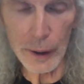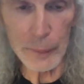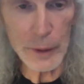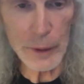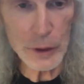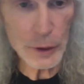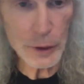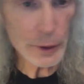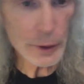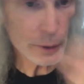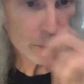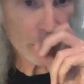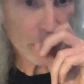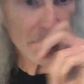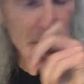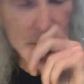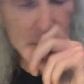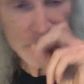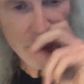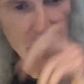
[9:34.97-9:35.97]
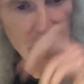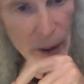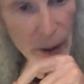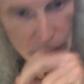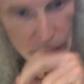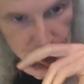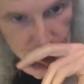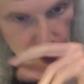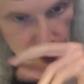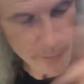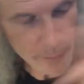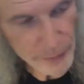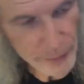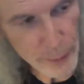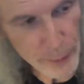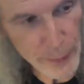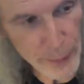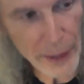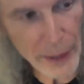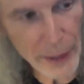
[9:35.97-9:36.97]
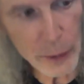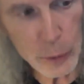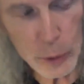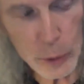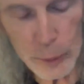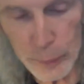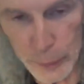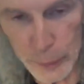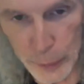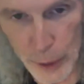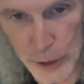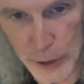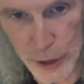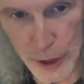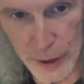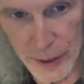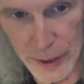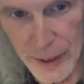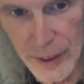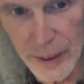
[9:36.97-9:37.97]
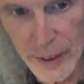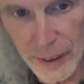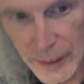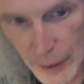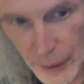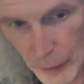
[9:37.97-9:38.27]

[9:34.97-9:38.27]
I mean, you could write a song from that chord progression.